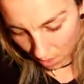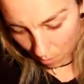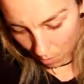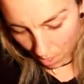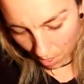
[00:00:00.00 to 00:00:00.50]

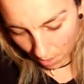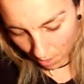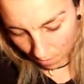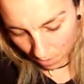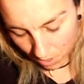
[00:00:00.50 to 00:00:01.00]
part of the
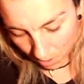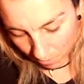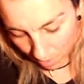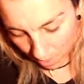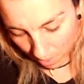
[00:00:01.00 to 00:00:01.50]
cycle of
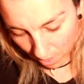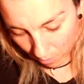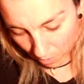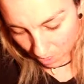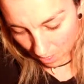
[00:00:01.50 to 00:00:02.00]
life. When you
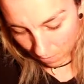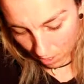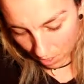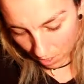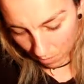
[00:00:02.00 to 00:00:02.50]
receive this
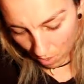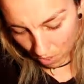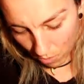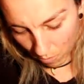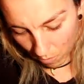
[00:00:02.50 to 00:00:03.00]
marker, you are
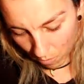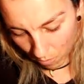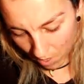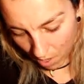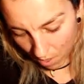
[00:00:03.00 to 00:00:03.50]
reminded that
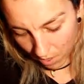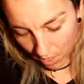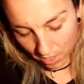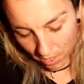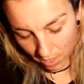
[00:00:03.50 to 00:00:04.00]
all things
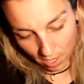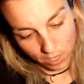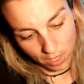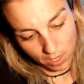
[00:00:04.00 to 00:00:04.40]
have their season.